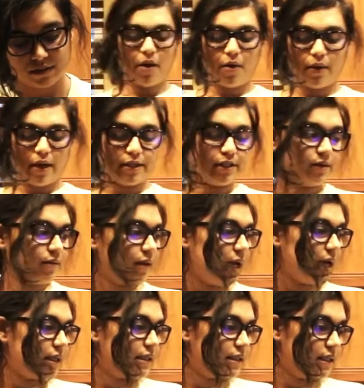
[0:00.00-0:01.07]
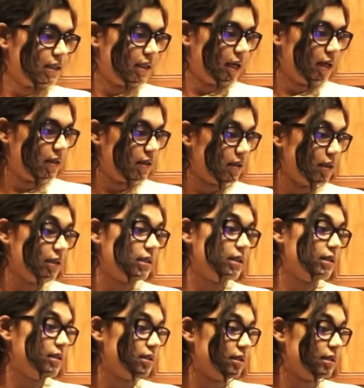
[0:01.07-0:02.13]
Okay, so next it says, this
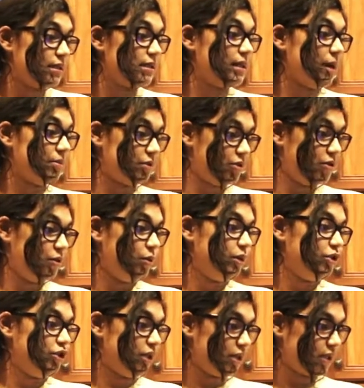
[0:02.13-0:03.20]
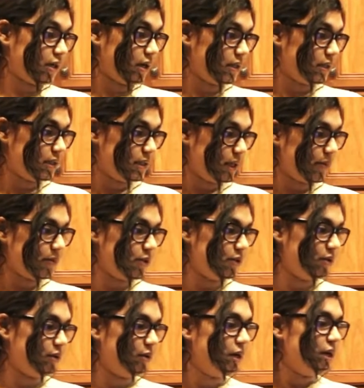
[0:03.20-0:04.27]
is step 2. We just got to step
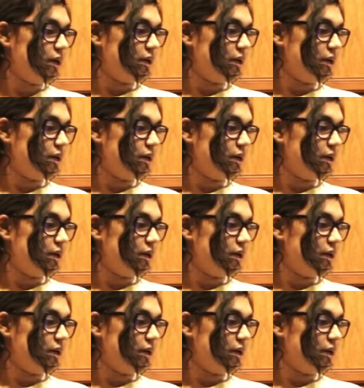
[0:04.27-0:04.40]
2.